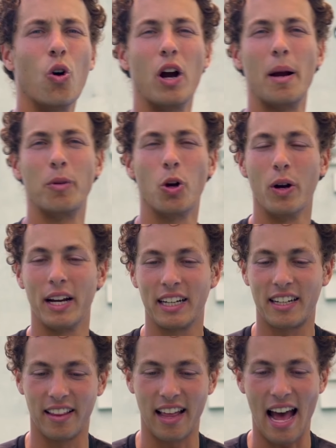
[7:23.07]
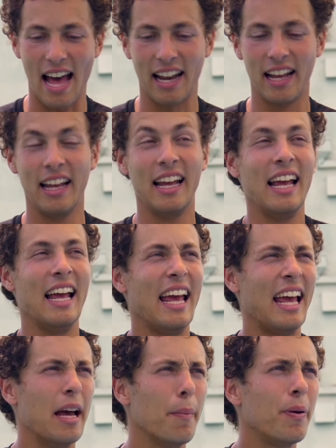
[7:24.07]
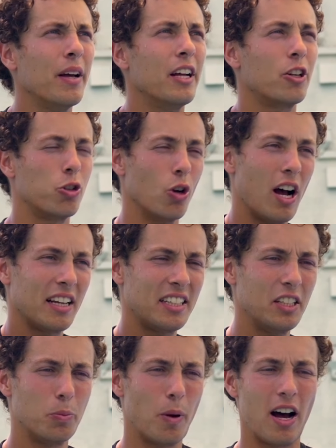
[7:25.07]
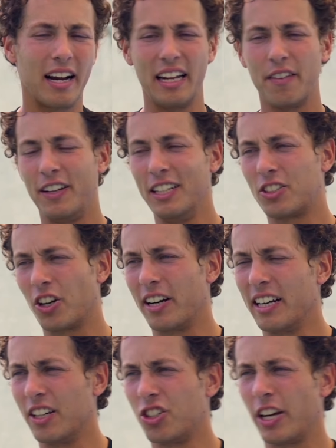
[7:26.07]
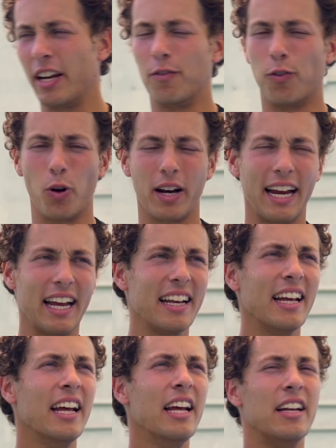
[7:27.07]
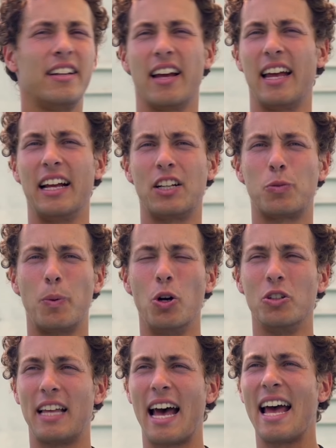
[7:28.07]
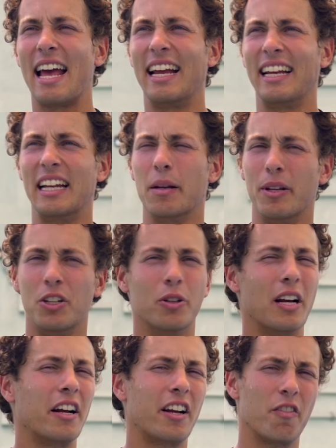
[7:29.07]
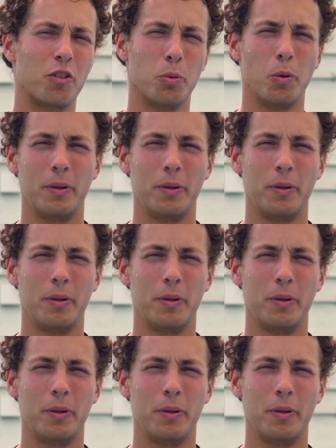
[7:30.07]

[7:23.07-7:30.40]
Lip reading: or I'm going to that hip, cross his body if he's starting to shade forehand, to expose that and get him into an uncomfortable